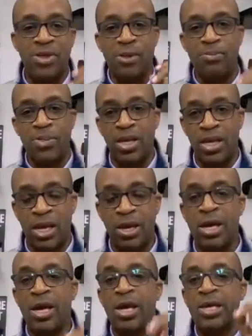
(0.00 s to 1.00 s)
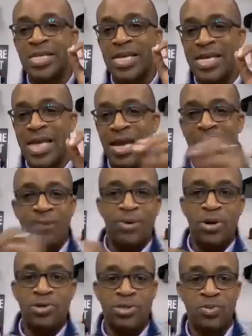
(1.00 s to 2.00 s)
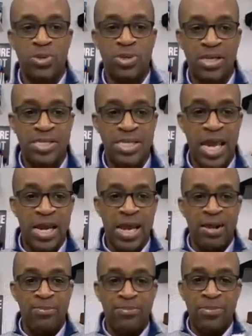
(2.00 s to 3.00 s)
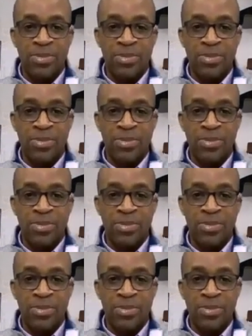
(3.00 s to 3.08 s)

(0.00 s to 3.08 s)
or the ability to get in person with it, to get